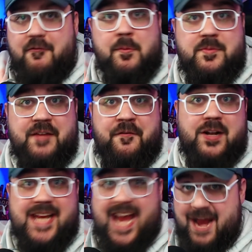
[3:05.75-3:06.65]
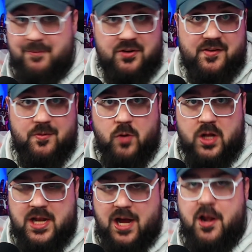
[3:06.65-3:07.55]
from different cameras and
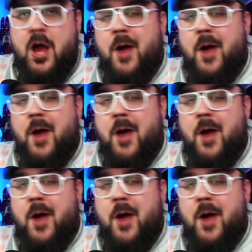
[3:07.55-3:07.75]
whatnot,